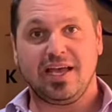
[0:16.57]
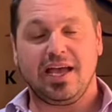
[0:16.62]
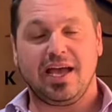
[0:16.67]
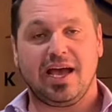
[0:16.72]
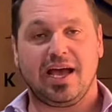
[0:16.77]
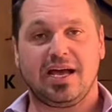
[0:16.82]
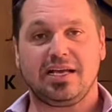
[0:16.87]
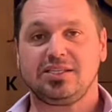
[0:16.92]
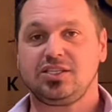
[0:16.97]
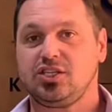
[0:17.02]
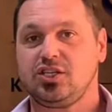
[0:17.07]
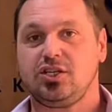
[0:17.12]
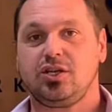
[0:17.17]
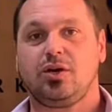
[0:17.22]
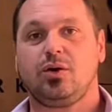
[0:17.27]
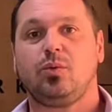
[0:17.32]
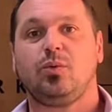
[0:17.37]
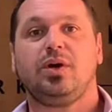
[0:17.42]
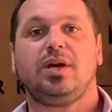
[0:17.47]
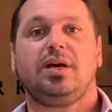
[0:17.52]
As you know,
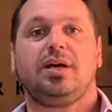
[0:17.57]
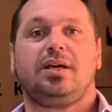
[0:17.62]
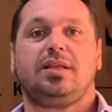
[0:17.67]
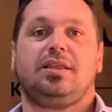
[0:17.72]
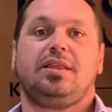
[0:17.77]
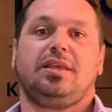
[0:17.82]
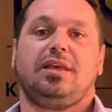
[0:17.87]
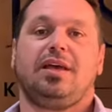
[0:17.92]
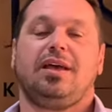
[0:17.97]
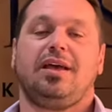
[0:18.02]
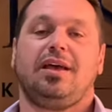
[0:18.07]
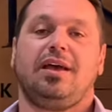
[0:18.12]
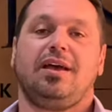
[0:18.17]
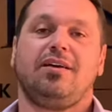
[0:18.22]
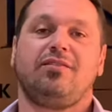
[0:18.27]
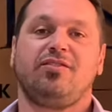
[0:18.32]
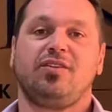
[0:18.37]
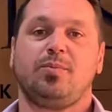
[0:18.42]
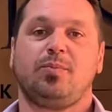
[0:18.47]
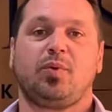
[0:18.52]
with
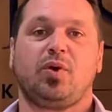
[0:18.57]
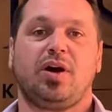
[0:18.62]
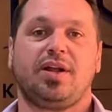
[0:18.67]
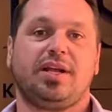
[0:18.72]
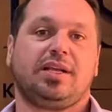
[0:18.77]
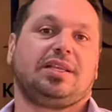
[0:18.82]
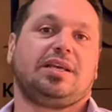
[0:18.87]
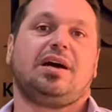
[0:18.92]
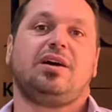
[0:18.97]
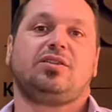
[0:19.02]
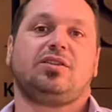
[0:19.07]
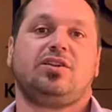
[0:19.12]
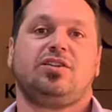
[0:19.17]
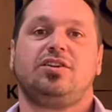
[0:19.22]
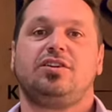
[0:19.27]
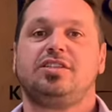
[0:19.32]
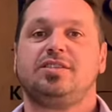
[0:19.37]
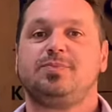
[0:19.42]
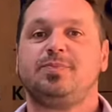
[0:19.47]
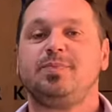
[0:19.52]
every product out there,
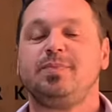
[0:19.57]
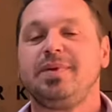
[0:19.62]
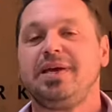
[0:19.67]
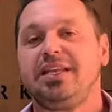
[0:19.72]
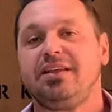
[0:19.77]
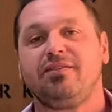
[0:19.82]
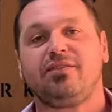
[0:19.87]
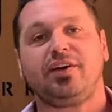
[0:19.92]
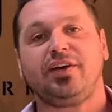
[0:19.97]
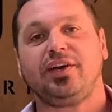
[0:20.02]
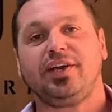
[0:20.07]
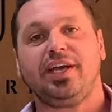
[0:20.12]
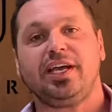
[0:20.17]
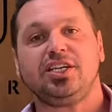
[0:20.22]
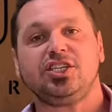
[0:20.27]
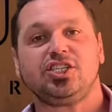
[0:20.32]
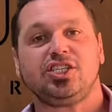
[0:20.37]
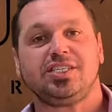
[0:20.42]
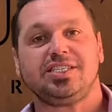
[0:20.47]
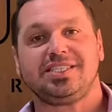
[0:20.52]
there's many
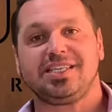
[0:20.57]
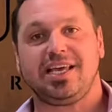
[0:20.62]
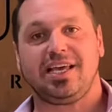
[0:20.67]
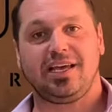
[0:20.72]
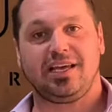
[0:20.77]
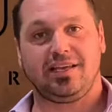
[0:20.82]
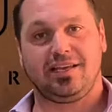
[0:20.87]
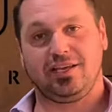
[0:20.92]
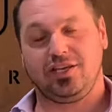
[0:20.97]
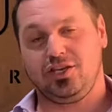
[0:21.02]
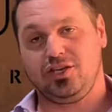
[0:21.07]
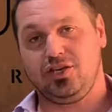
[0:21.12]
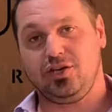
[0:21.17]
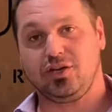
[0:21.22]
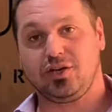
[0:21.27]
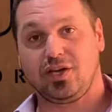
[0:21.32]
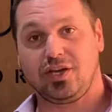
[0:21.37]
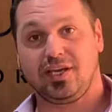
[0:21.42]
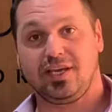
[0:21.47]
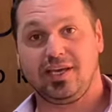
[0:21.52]
variations that you
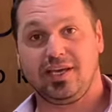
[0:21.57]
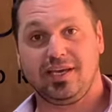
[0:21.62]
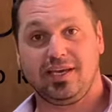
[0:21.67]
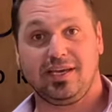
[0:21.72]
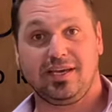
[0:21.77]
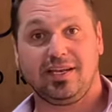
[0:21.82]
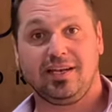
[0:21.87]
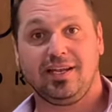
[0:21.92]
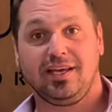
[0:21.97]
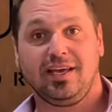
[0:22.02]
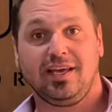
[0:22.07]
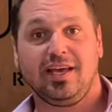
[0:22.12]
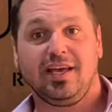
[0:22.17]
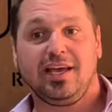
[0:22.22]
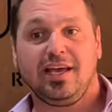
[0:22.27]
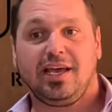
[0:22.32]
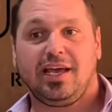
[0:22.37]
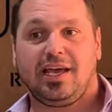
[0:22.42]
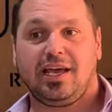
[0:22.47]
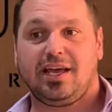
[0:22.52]
could get
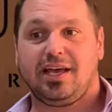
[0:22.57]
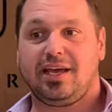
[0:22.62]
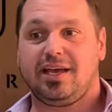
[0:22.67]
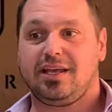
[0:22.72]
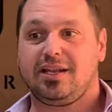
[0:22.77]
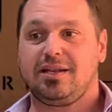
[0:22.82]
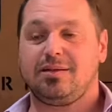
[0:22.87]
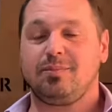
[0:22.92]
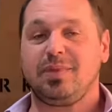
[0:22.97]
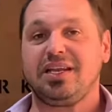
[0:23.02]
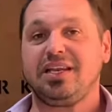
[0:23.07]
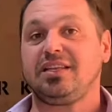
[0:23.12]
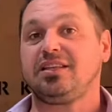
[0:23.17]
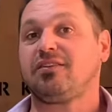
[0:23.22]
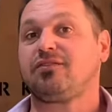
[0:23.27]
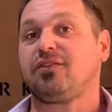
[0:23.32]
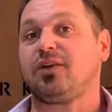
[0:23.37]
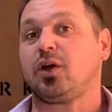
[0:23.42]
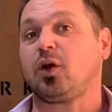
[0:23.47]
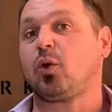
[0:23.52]
and many
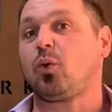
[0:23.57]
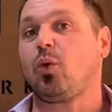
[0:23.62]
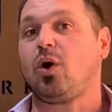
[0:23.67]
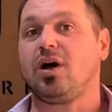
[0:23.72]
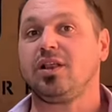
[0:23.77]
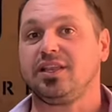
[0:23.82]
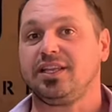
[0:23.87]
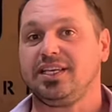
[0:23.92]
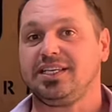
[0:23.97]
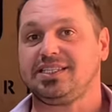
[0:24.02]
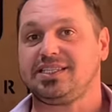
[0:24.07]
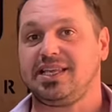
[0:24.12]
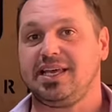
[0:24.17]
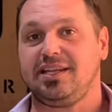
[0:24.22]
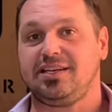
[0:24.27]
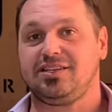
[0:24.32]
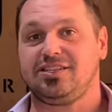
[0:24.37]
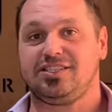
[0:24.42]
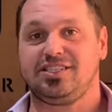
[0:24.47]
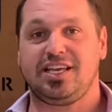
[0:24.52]
different quality
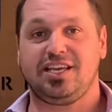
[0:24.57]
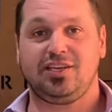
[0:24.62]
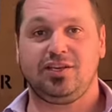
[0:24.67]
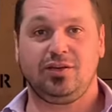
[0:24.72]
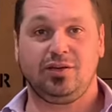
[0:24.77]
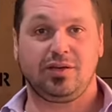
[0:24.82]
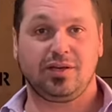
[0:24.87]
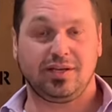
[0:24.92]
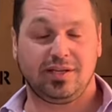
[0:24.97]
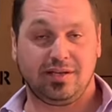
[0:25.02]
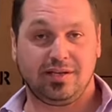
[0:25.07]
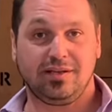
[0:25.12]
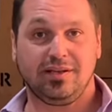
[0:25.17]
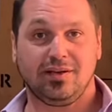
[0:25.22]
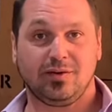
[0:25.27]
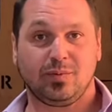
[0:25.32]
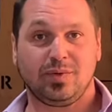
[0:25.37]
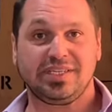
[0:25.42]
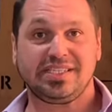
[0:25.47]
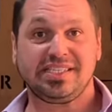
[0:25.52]
standards that you could
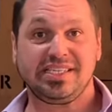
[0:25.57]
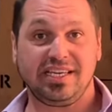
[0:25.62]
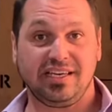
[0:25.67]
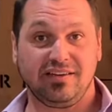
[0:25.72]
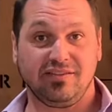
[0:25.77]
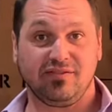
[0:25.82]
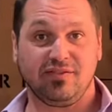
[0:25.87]
receive.